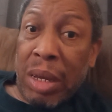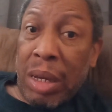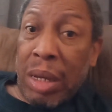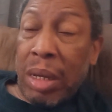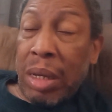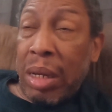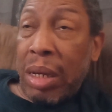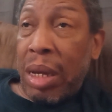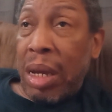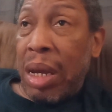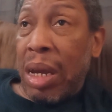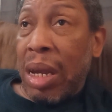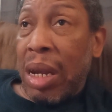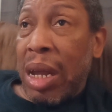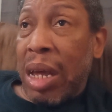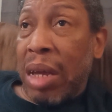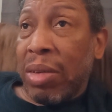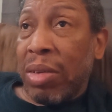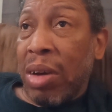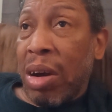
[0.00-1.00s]
And
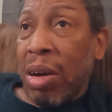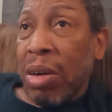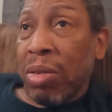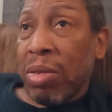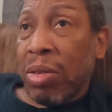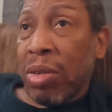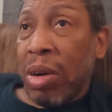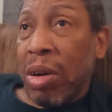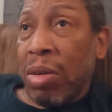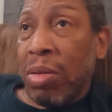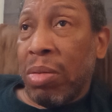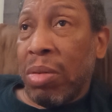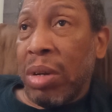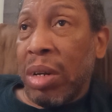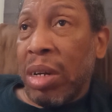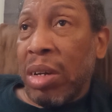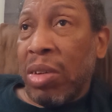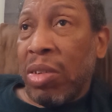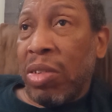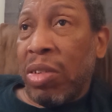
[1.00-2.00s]
that's her. So
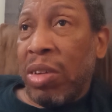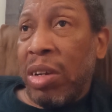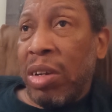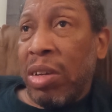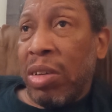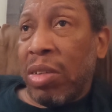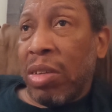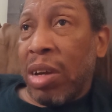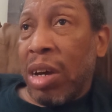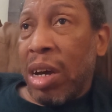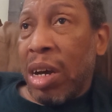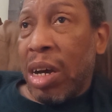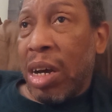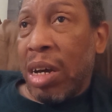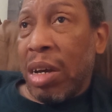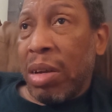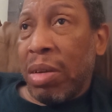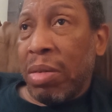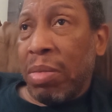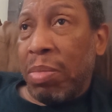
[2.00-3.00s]
she's uh
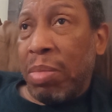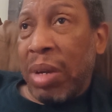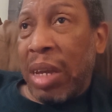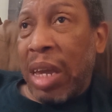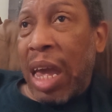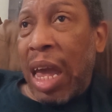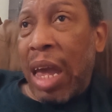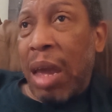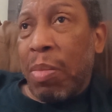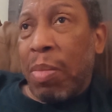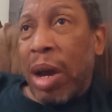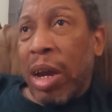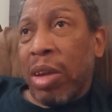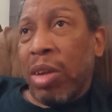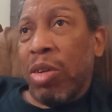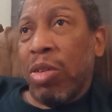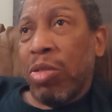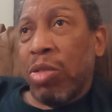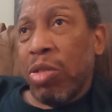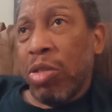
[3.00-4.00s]
became my
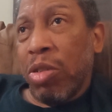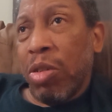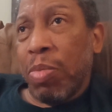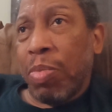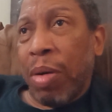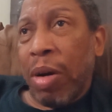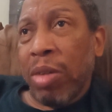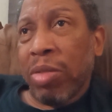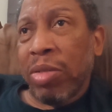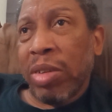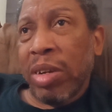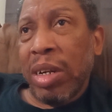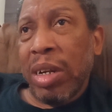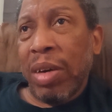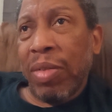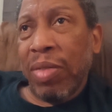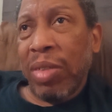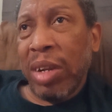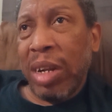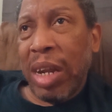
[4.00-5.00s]
YouTube person of
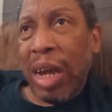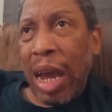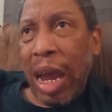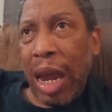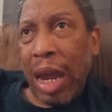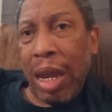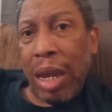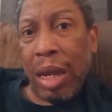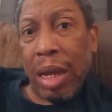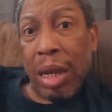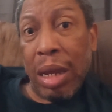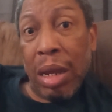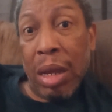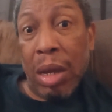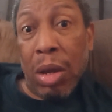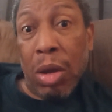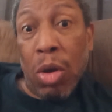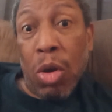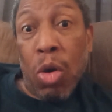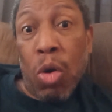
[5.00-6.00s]
the day.
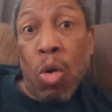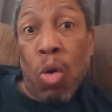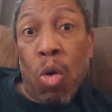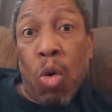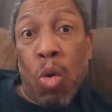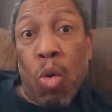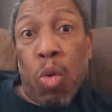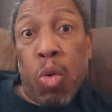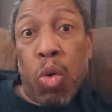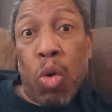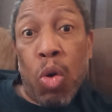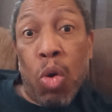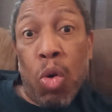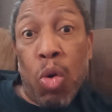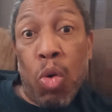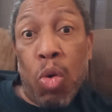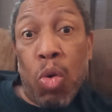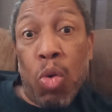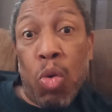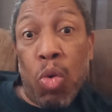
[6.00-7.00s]

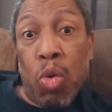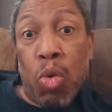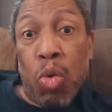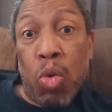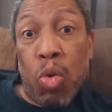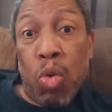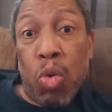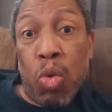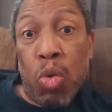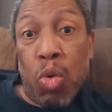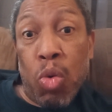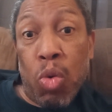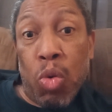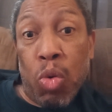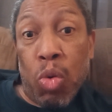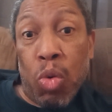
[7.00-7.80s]
Whoo.